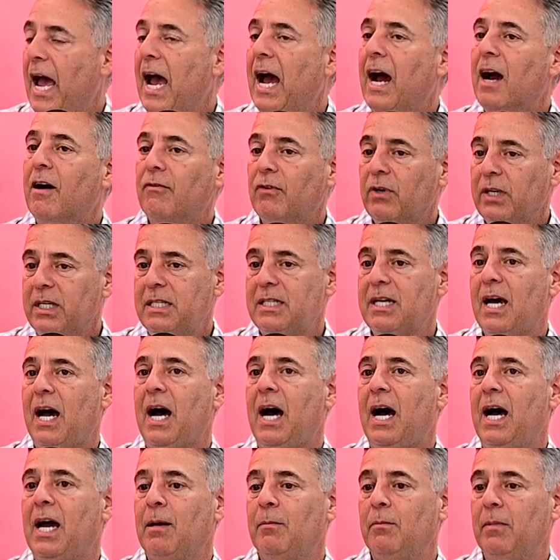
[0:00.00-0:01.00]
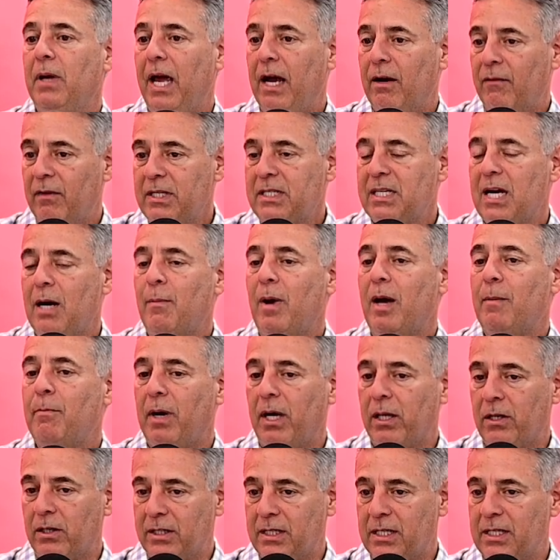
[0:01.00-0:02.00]
Every time my
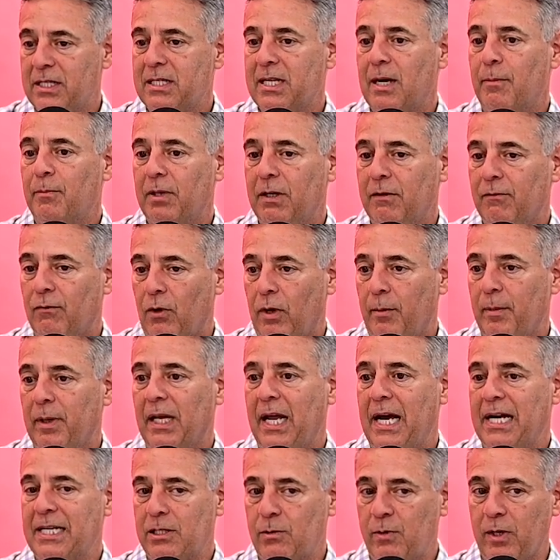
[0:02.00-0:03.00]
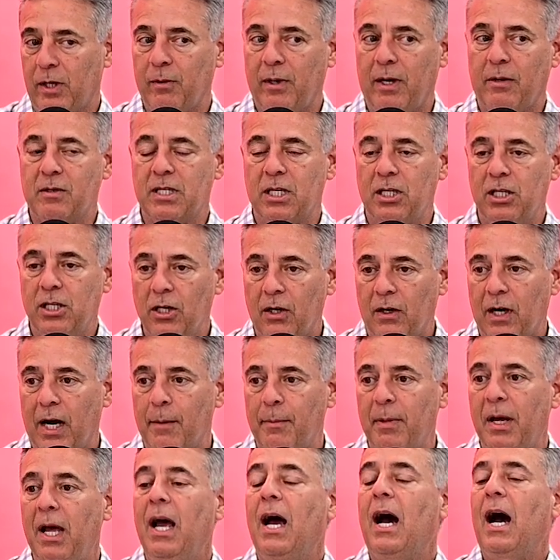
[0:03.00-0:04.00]
butler did something for me last week when I was in
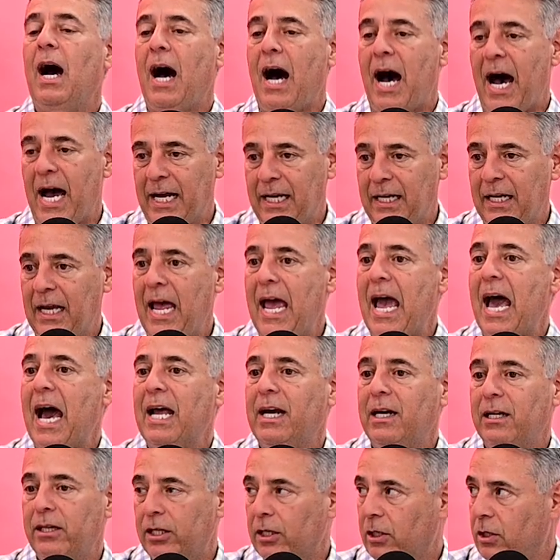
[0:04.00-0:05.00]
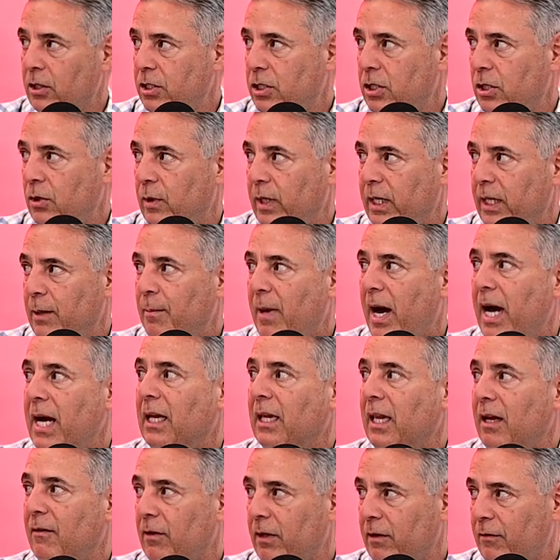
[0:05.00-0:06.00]
Europe, I added the gratuity,
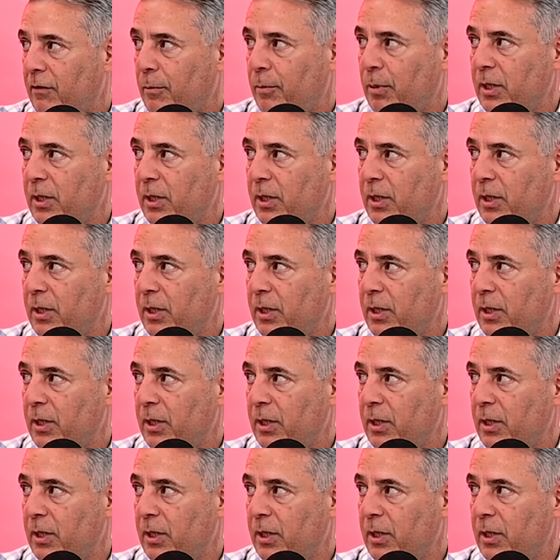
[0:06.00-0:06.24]
my level of